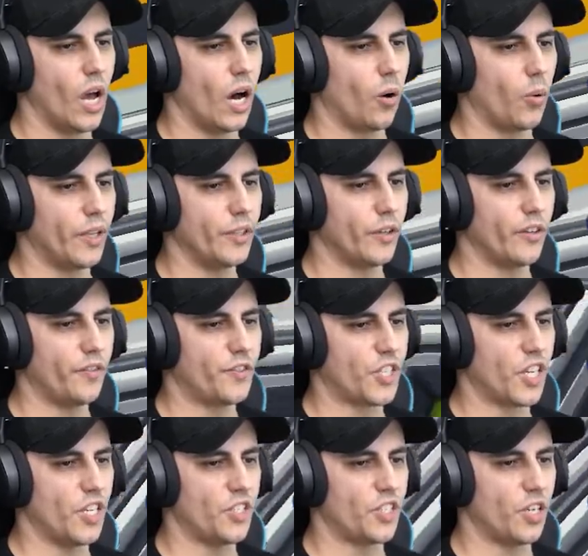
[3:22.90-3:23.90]
I wonder if
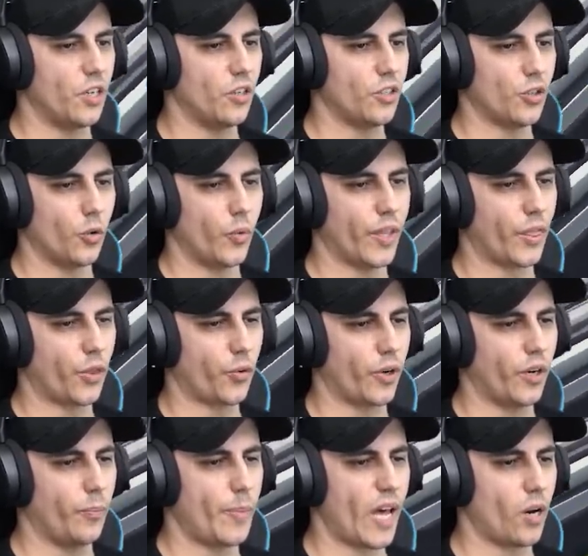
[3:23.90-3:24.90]
T-Series will win
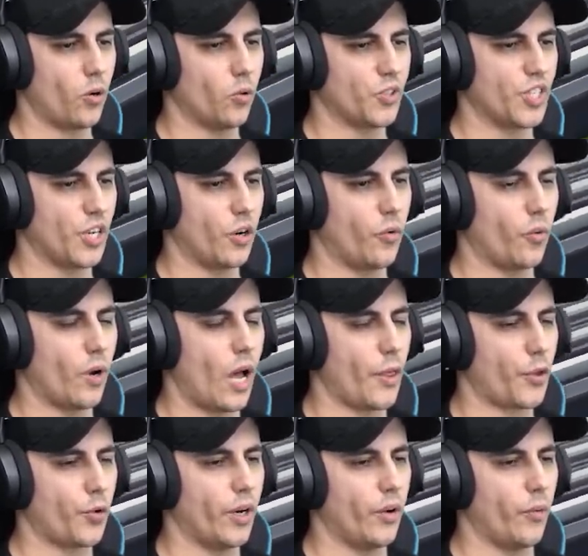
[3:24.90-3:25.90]
three rounds in a
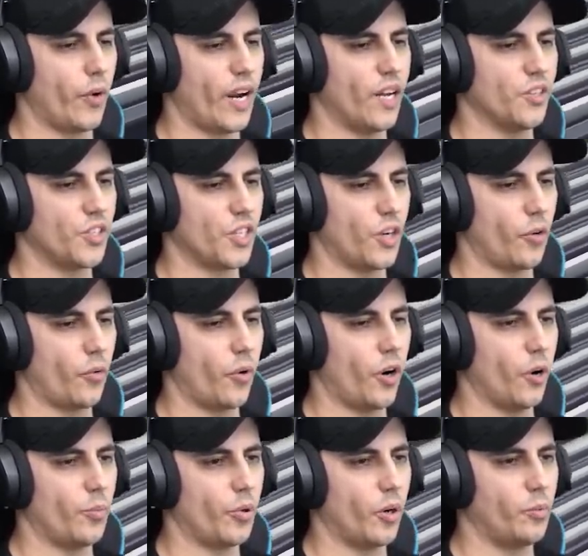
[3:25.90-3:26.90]

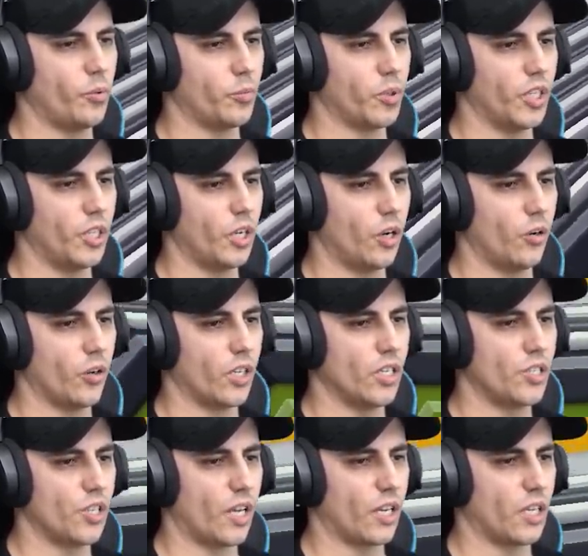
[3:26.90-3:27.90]
row, probably, knowing
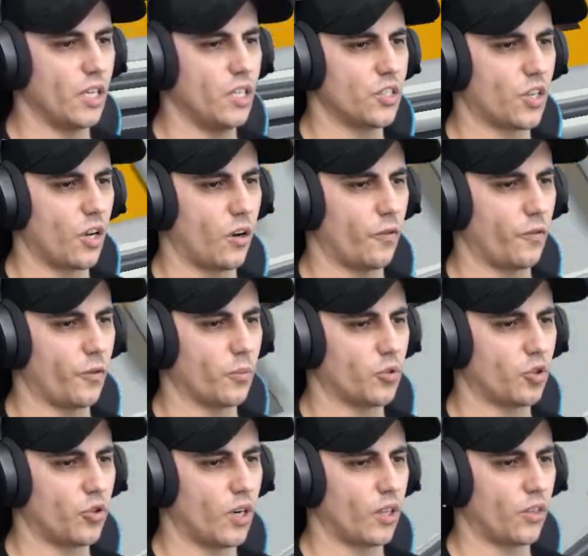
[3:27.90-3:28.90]
he's going from
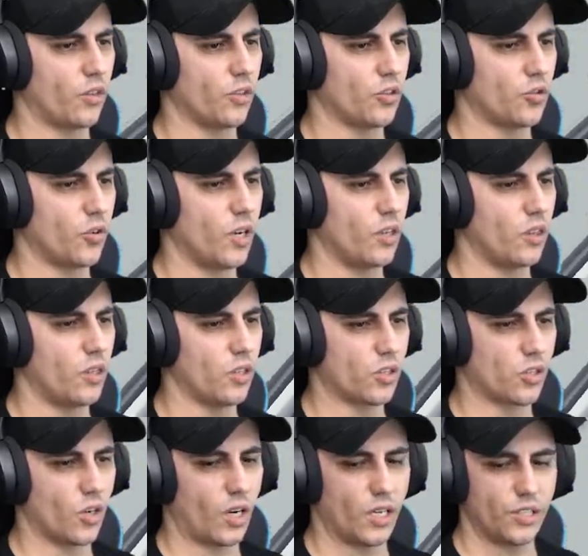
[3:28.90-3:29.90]
strength to strength.
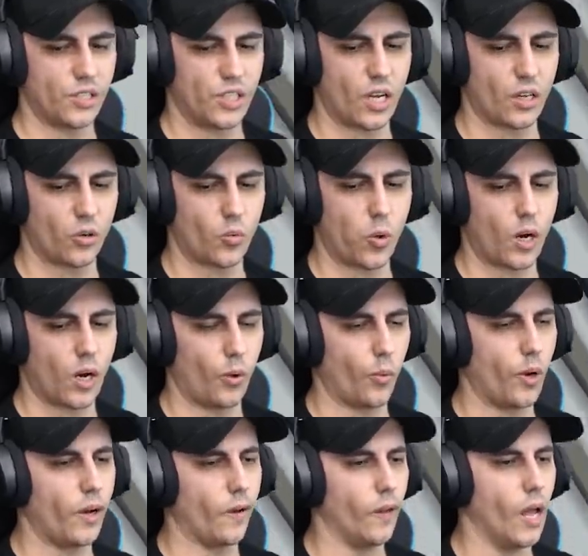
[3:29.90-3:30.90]
This guy's done quite
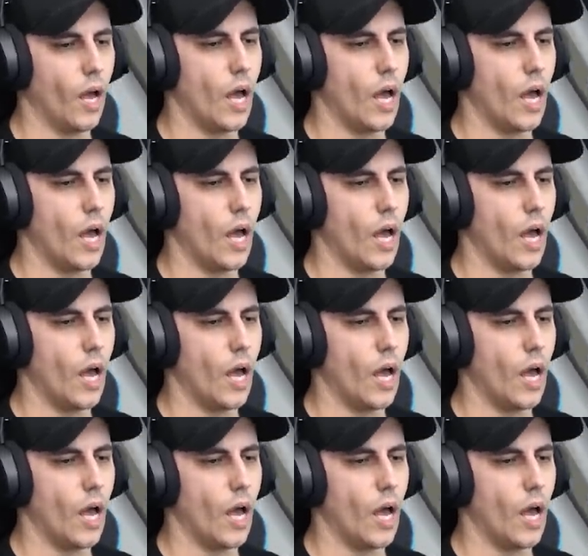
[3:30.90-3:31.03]
well.